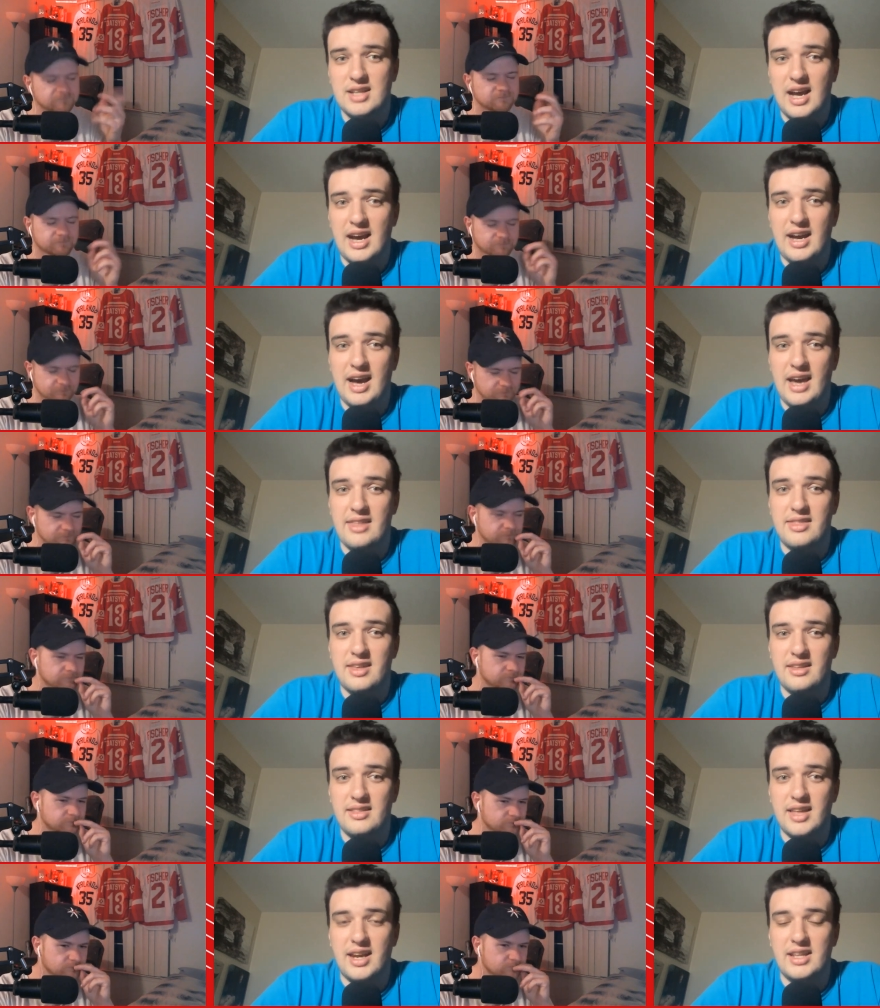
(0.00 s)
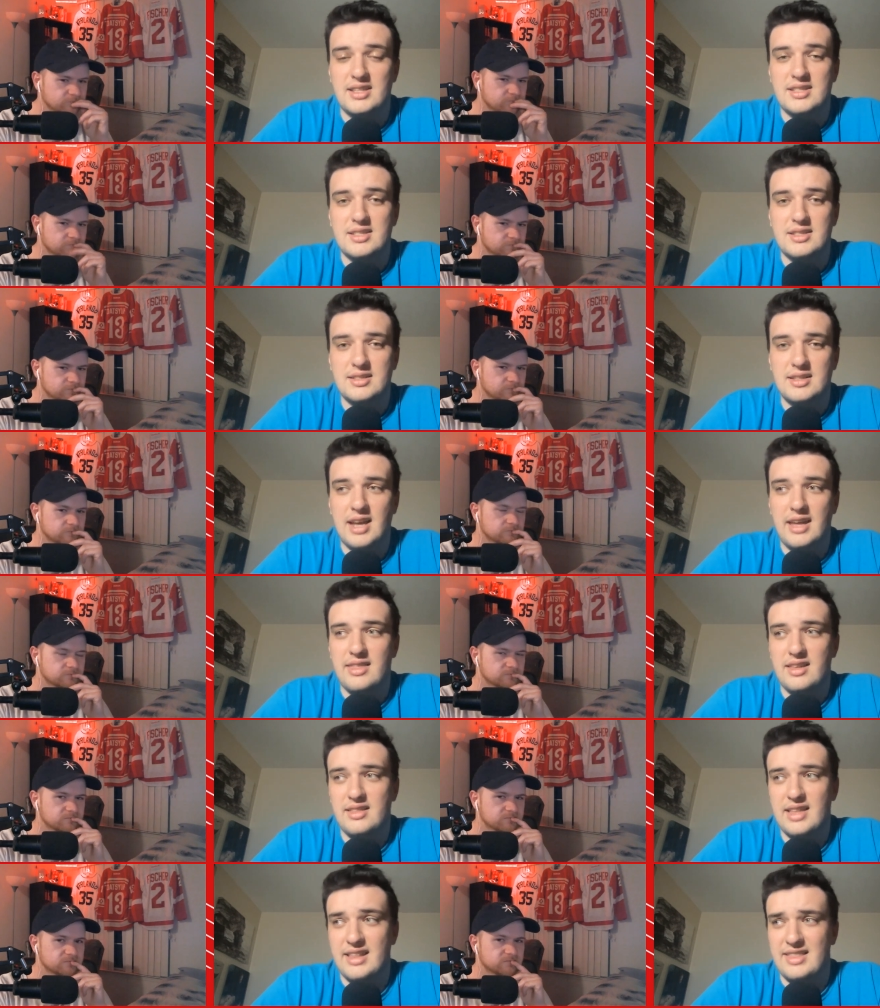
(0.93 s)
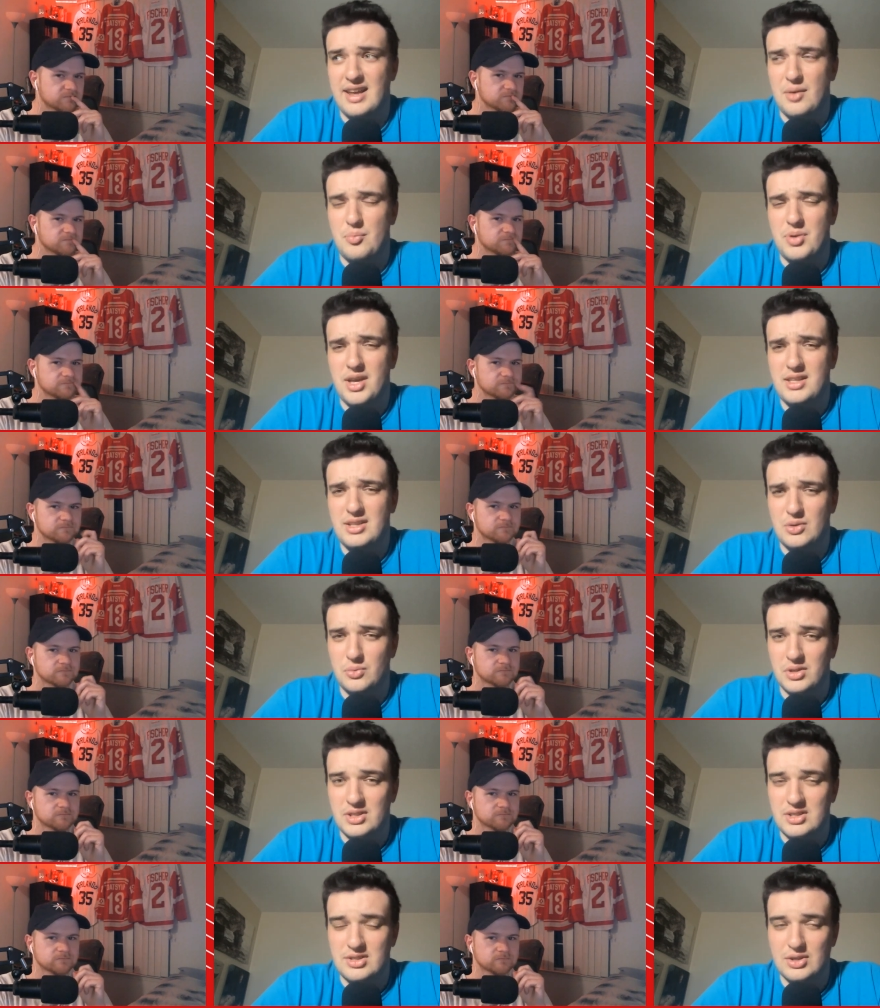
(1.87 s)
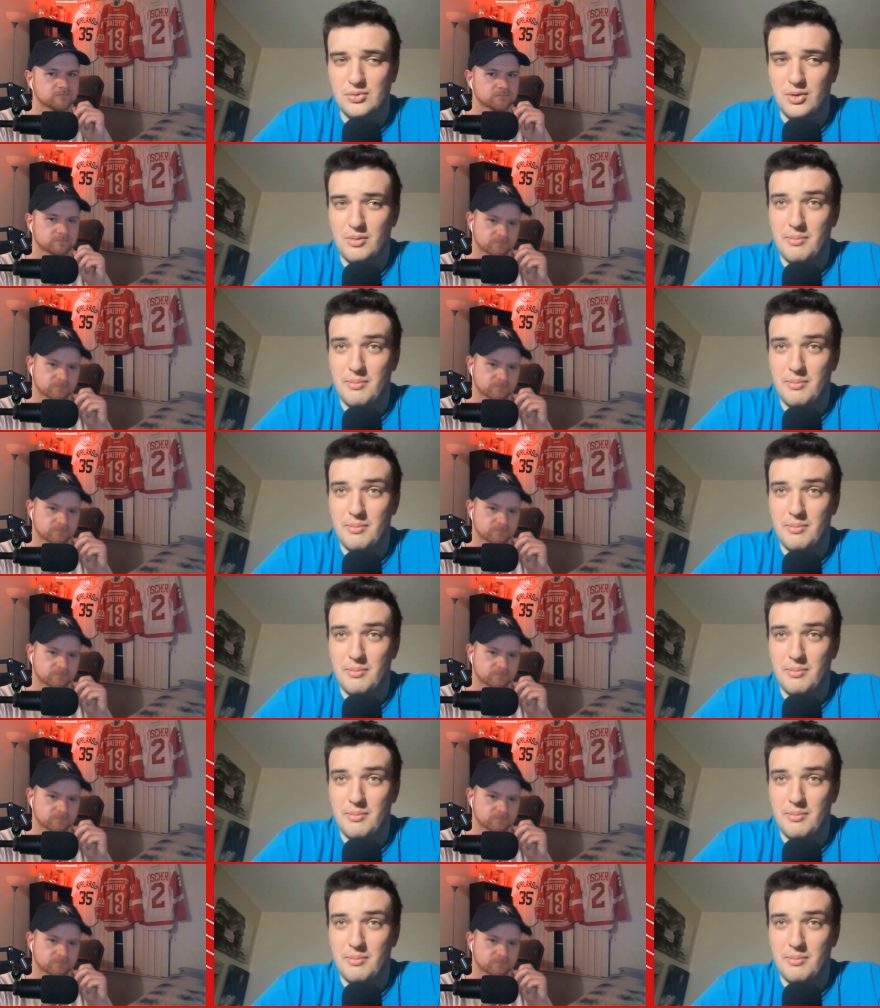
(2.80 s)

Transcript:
Speaker 1: I think that opinion would still